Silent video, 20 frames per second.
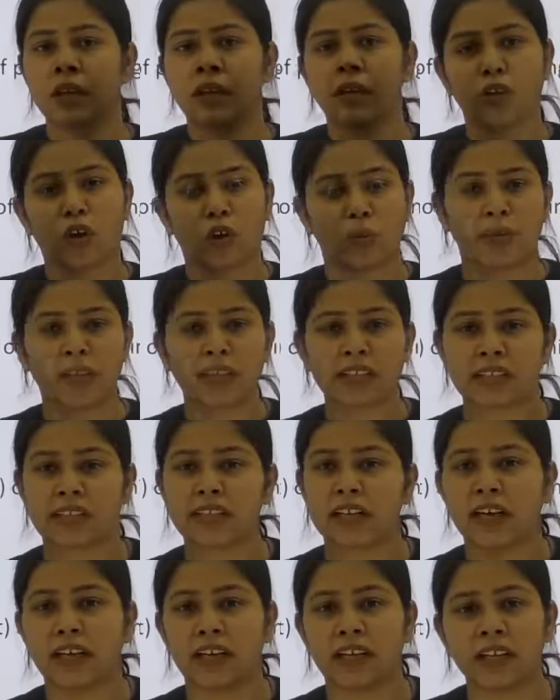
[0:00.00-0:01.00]
topics
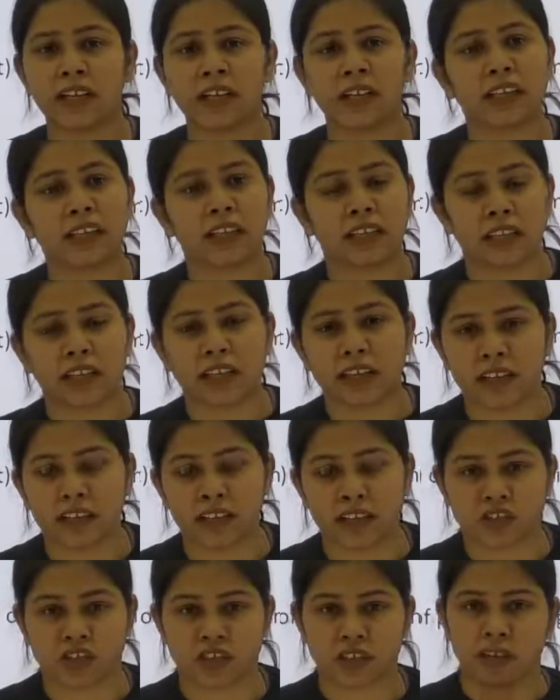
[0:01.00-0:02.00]
regarding linear
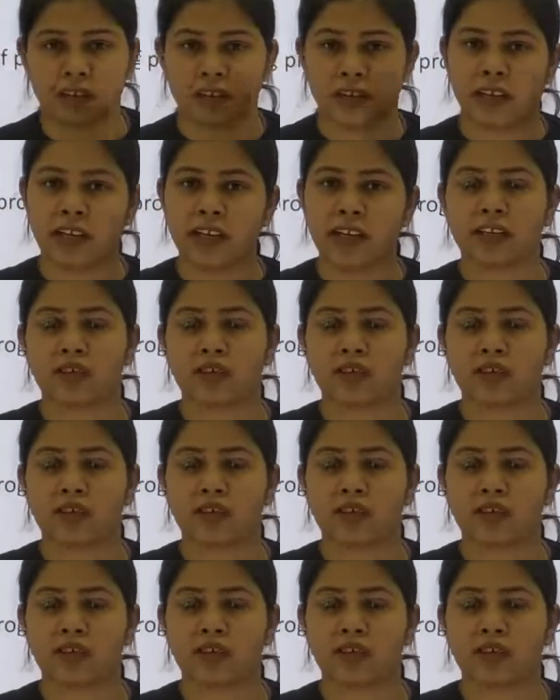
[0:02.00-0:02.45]
regression, right?